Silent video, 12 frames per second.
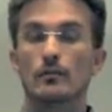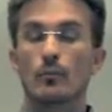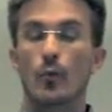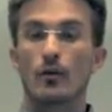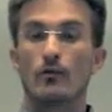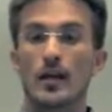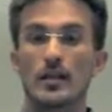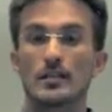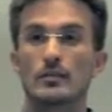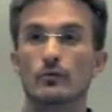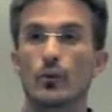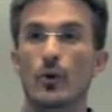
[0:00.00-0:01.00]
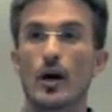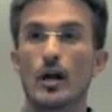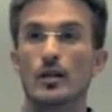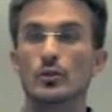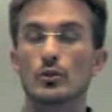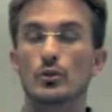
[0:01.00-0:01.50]
more advanced and require
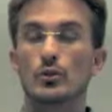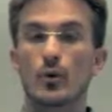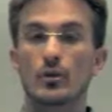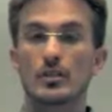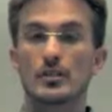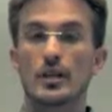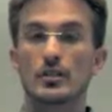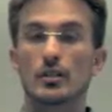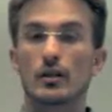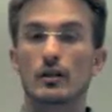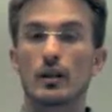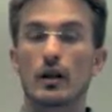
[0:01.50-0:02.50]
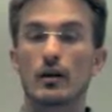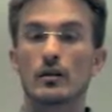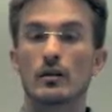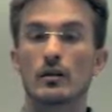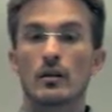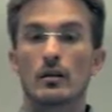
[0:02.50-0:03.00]
us to be multitasking. Not
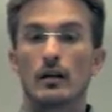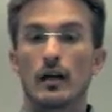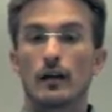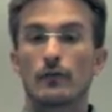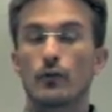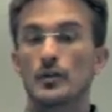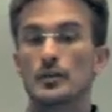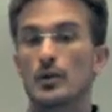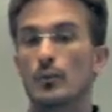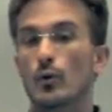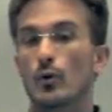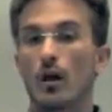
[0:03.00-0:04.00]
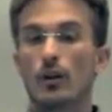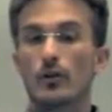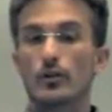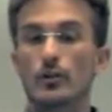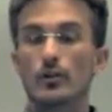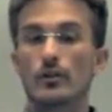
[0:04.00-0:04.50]
like for example Call of
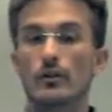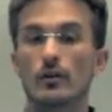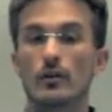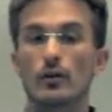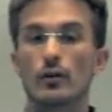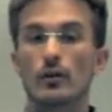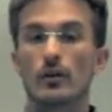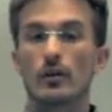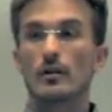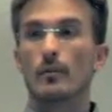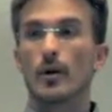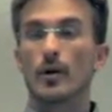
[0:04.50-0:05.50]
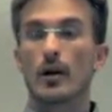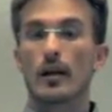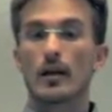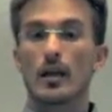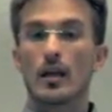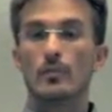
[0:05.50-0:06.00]
Duty. It's about
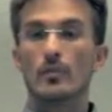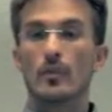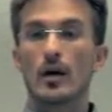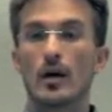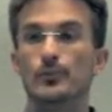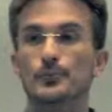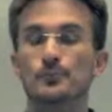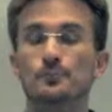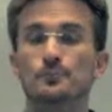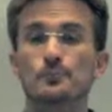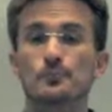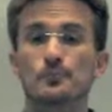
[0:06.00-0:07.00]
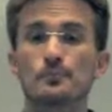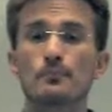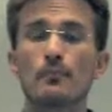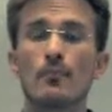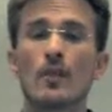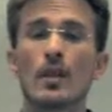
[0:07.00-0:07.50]
a game about
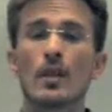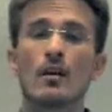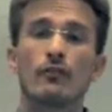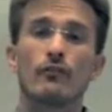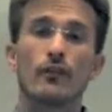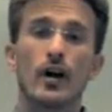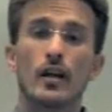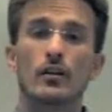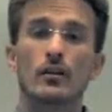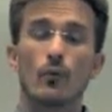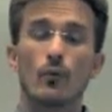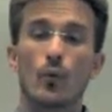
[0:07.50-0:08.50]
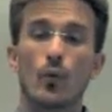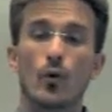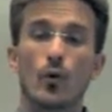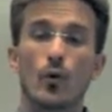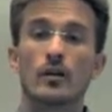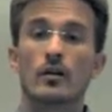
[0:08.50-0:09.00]
fighting in a
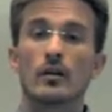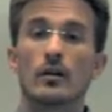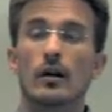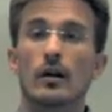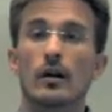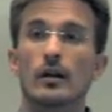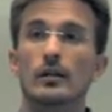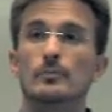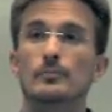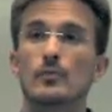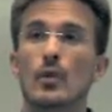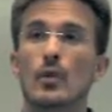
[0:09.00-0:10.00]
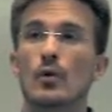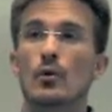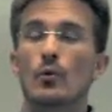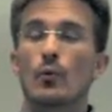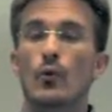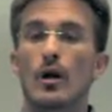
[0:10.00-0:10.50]
war, um,
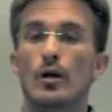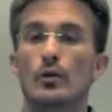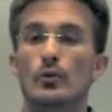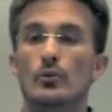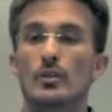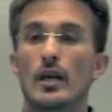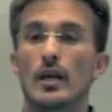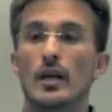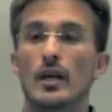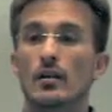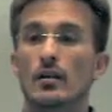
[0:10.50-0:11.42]
where you take